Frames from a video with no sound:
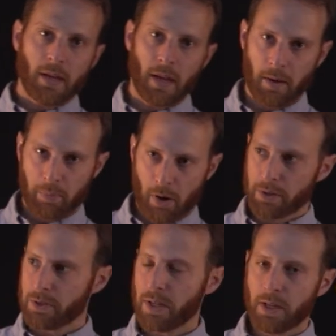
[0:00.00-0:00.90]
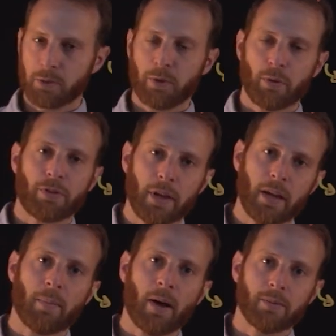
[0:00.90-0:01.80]
And part C is for you to think
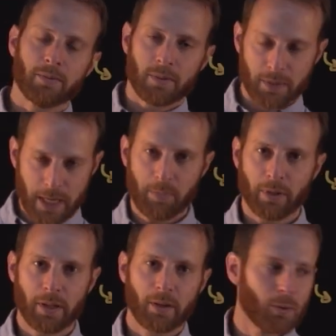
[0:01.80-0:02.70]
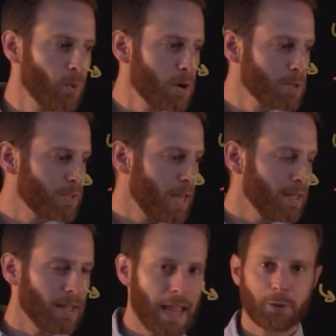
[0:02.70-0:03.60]
about deeply, where does that
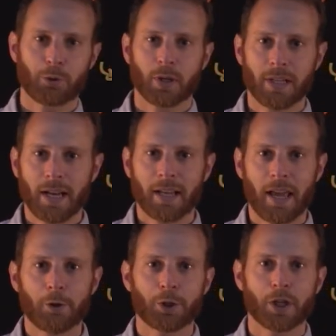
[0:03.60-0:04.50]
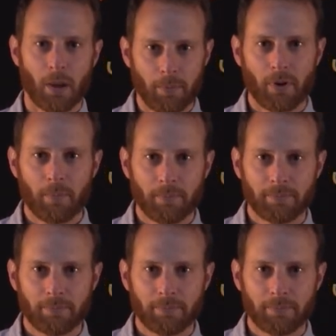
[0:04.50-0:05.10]
extra kinetic energy come from?